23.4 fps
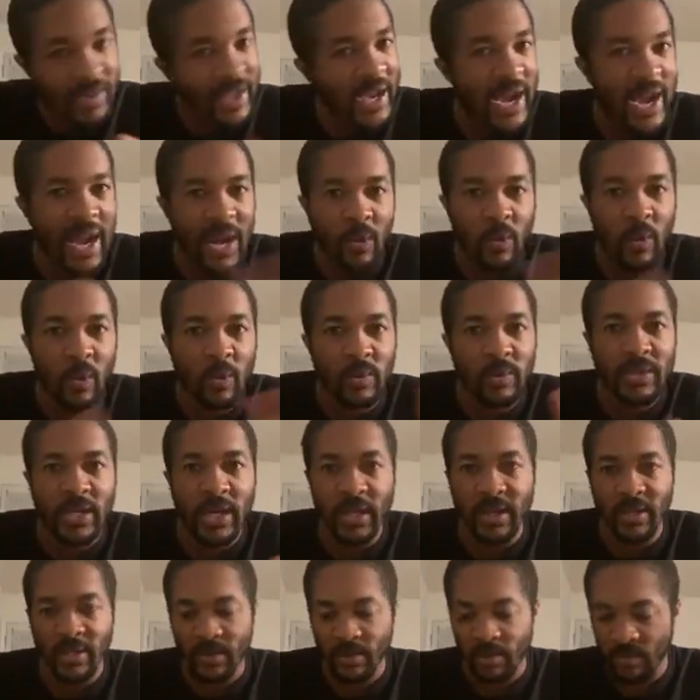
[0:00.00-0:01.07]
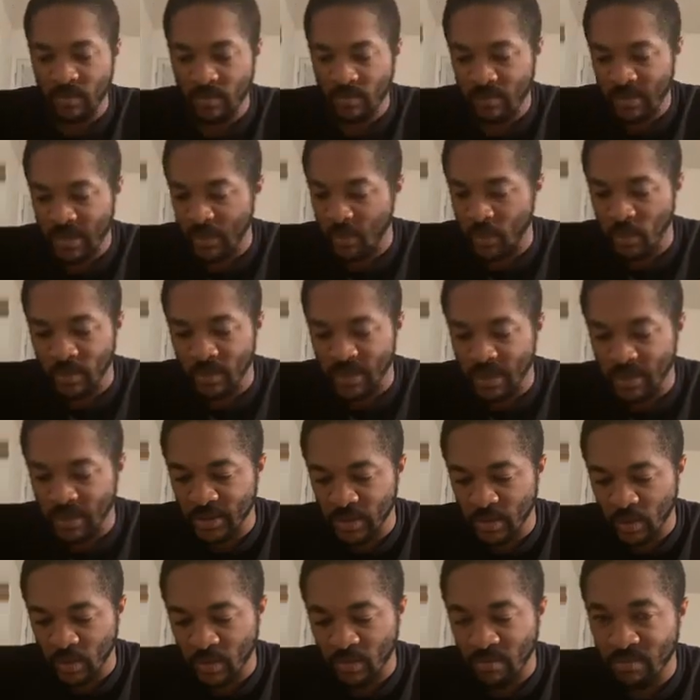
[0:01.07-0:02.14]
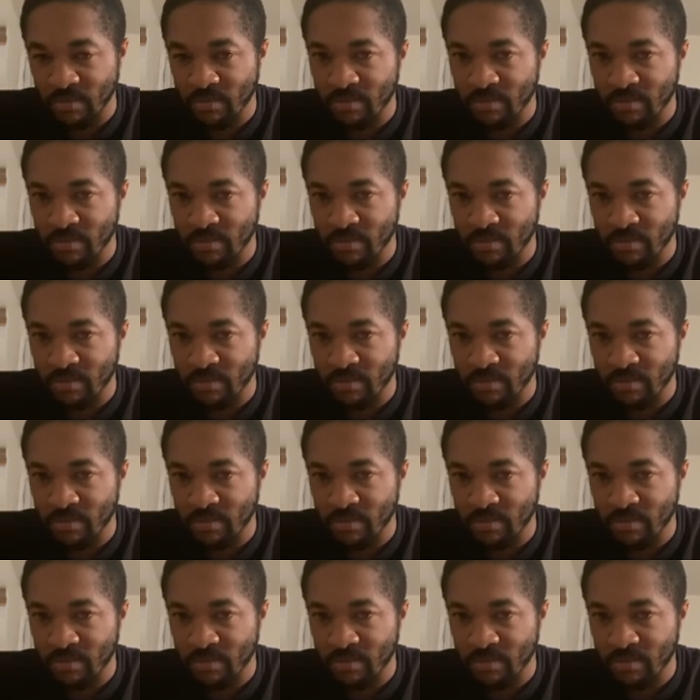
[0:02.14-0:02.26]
I won't tell a soul.